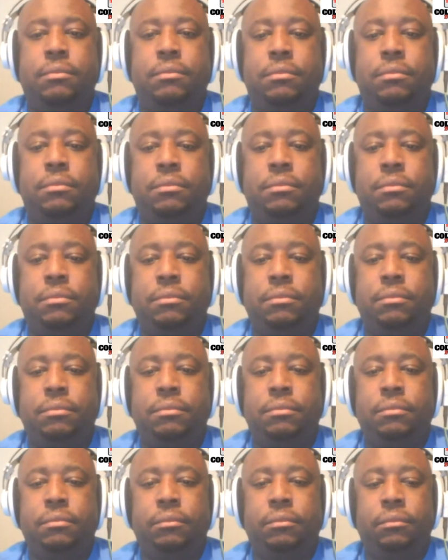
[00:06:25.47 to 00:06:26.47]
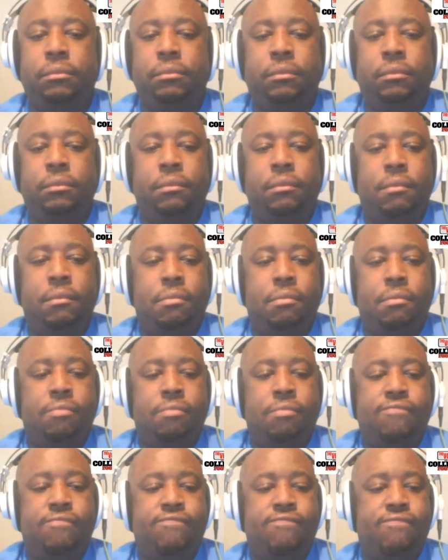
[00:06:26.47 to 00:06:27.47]

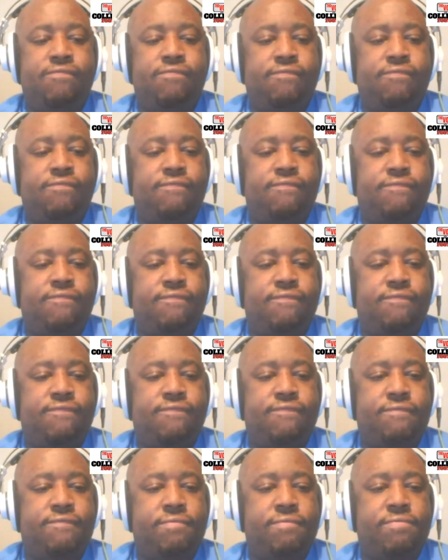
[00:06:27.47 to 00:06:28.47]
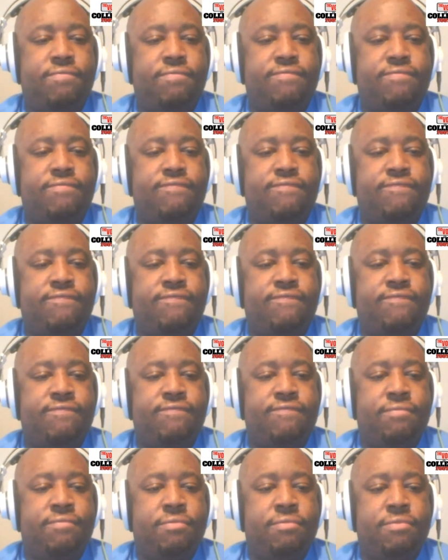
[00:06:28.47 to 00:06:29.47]

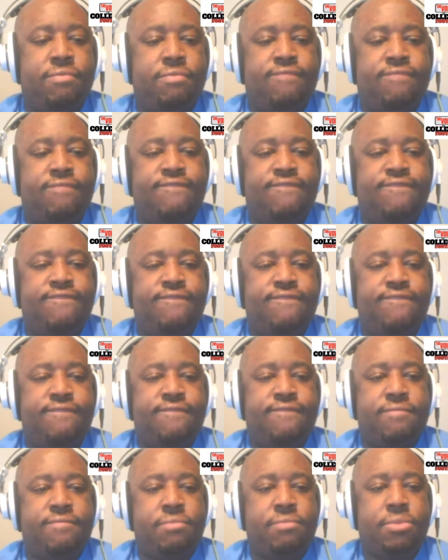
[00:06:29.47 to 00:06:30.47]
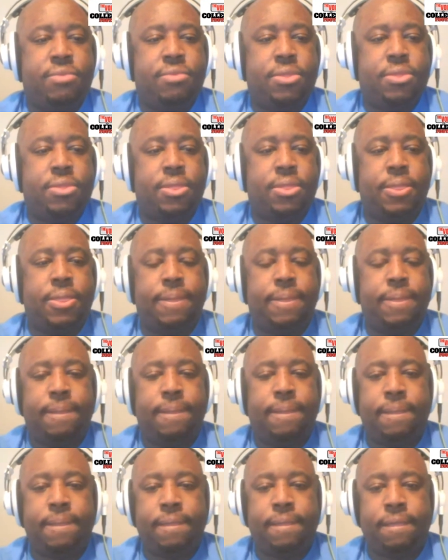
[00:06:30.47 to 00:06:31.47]

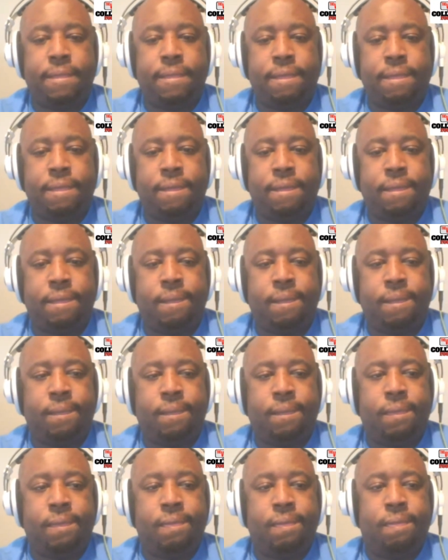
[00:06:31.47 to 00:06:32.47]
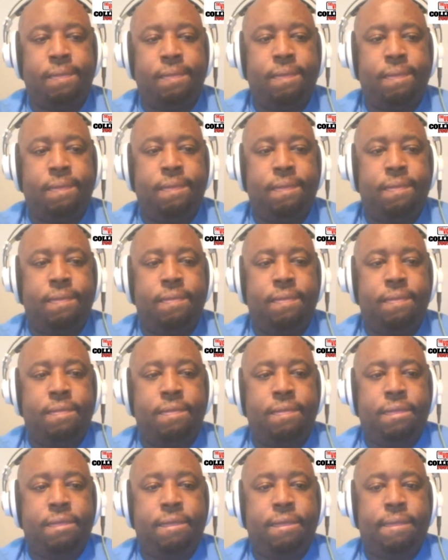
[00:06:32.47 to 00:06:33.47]
No words are spoken by the person on screen.